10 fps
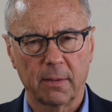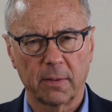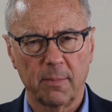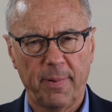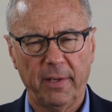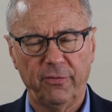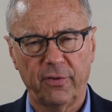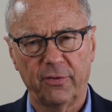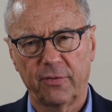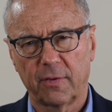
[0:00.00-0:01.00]
on the
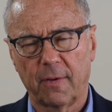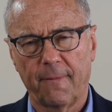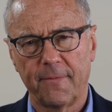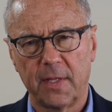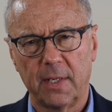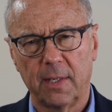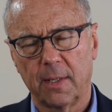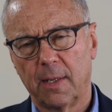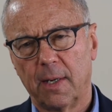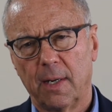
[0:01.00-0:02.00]
basis of
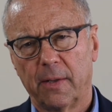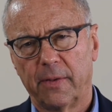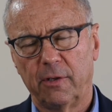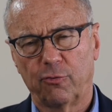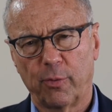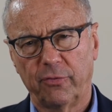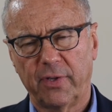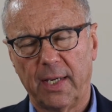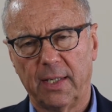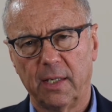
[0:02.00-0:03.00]
these
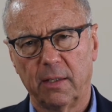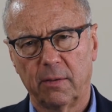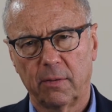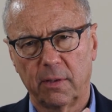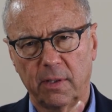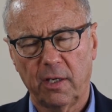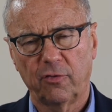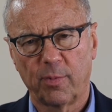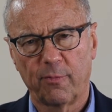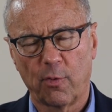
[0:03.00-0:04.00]
risk-taking test
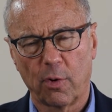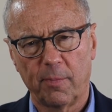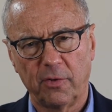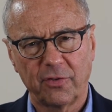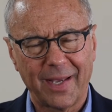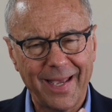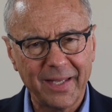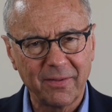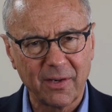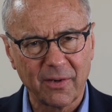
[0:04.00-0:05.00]
performance
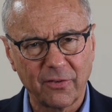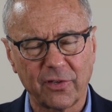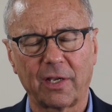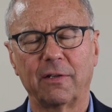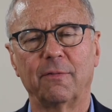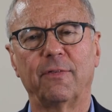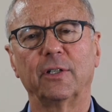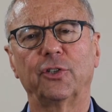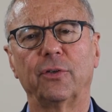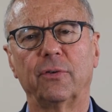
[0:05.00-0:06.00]
and their executive
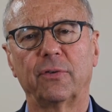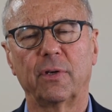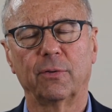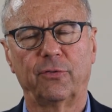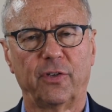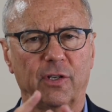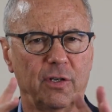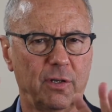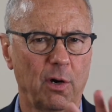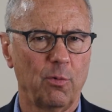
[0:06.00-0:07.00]
function skills
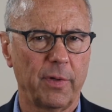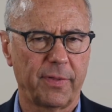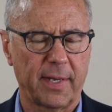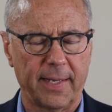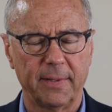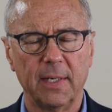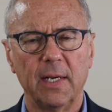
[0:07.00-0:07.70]
that go with that,